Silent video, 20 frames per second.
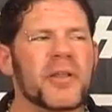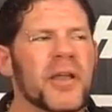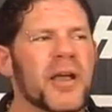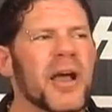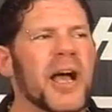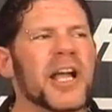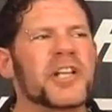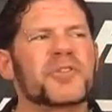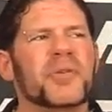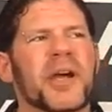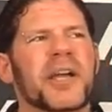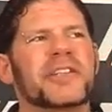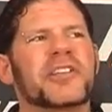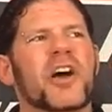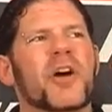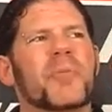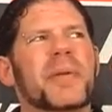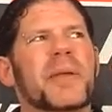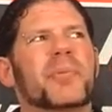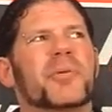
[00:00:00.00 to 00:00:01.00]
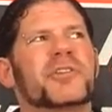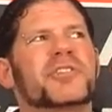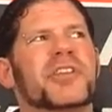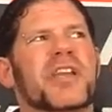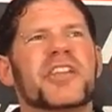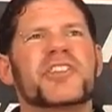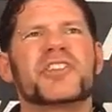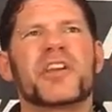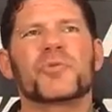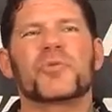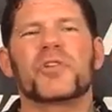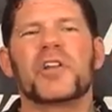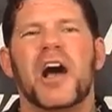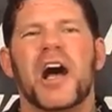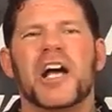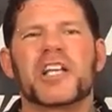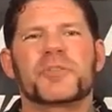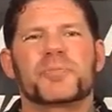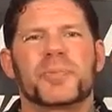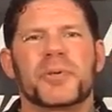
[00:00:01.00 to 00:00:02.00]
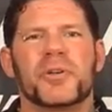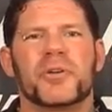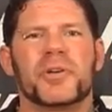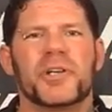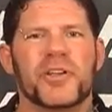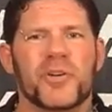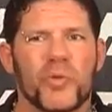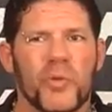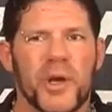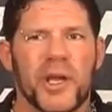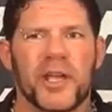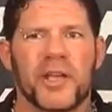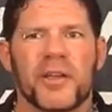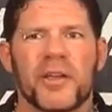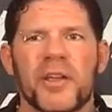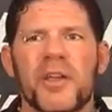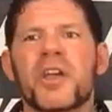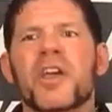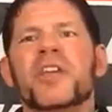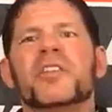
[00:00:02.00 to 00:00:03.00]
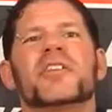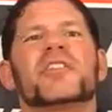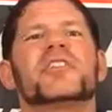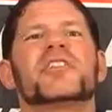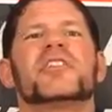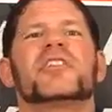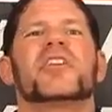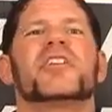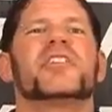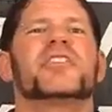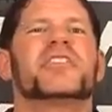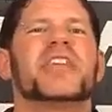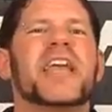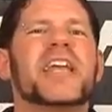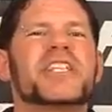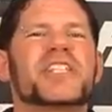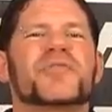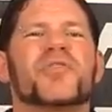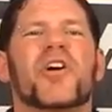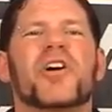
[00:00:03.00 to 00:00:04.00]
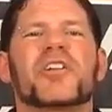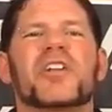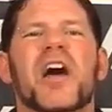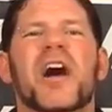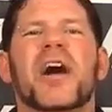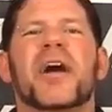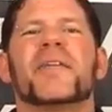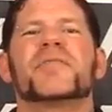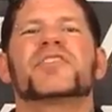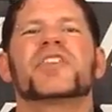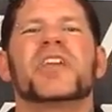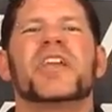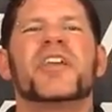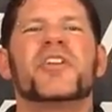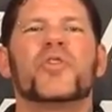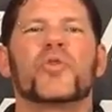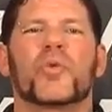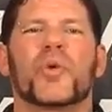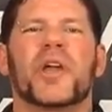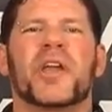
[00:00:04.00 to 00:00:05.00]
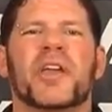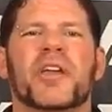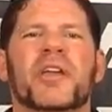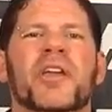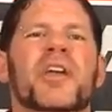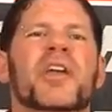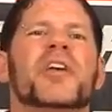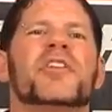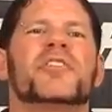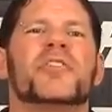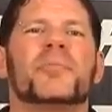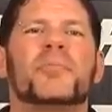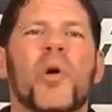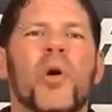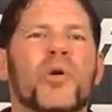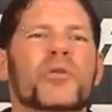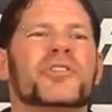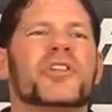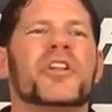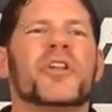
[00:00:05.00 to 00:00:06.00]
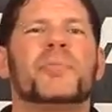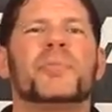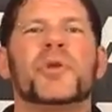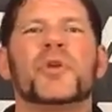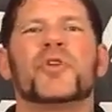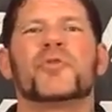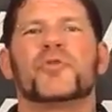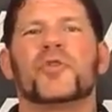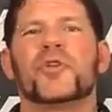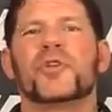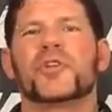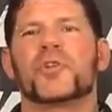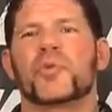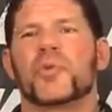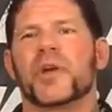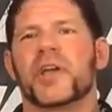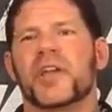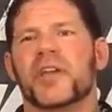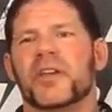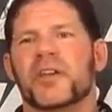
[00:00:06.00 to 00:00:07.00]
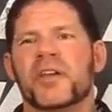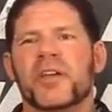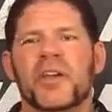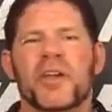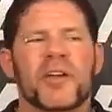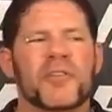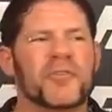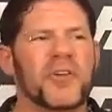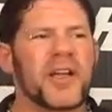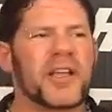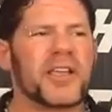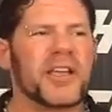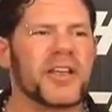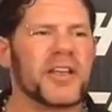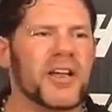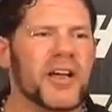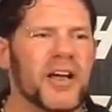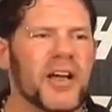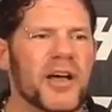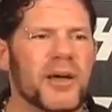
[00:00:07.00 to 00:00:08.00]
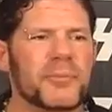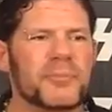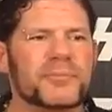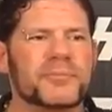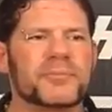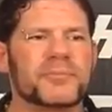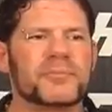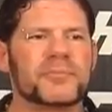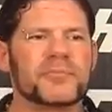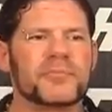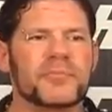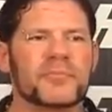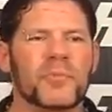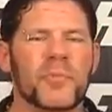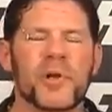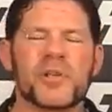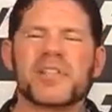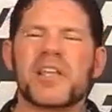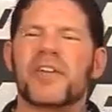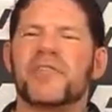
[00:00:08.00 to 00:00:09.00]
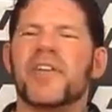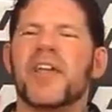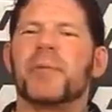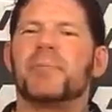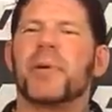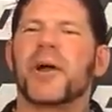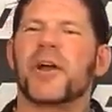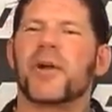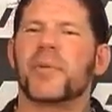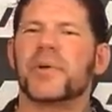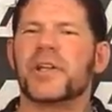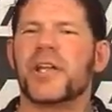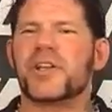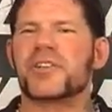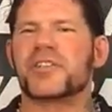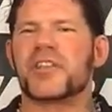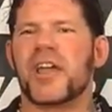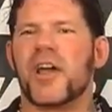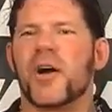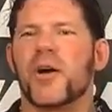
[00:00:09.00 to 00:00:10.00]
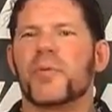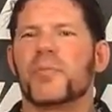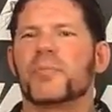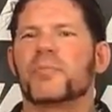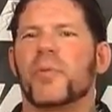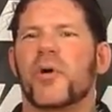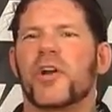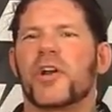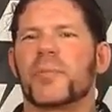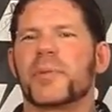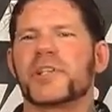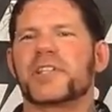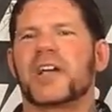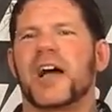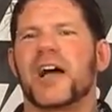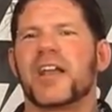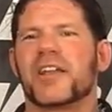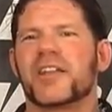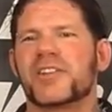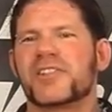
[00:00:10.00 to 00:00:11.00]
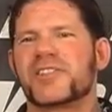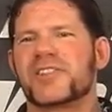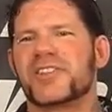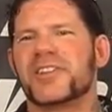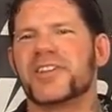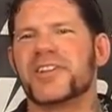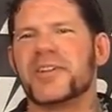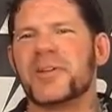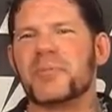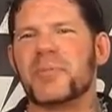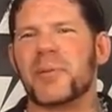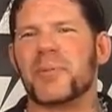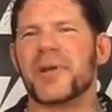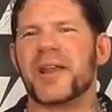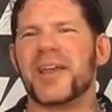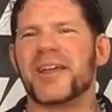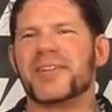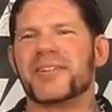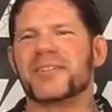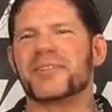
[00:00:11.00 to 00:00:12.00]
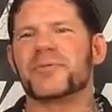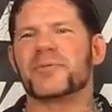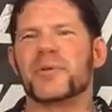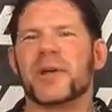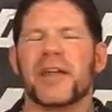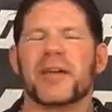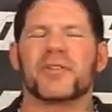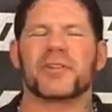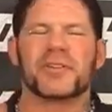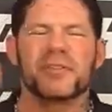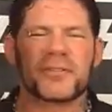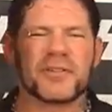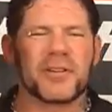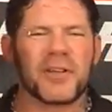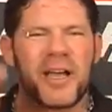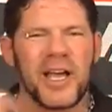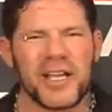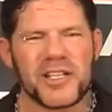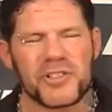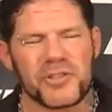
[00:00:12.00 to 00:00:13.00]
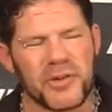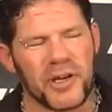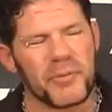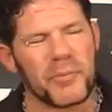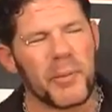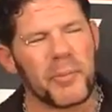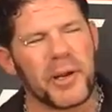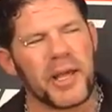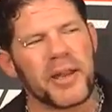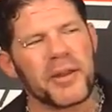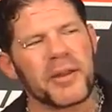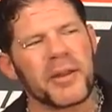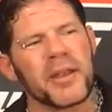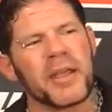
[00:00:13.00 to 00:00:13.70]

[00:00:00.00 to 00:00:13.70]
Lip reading: I try and tell people it's like General Hospital in the ring. The Days of Our Lives in a ring. The Bold and the Beautiful in a ring. Fucking, what was that vampire one they used to have? Barnabas Collins. Remember that? Whatever. I was trying to remember that.